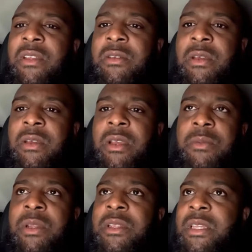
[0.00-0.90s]
so he comes
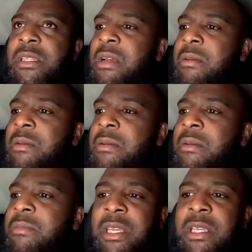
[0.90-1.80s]
on with a 6, comes off with
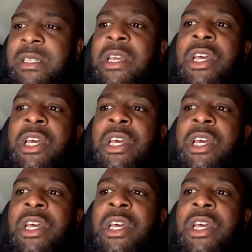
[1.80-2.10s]
a 6.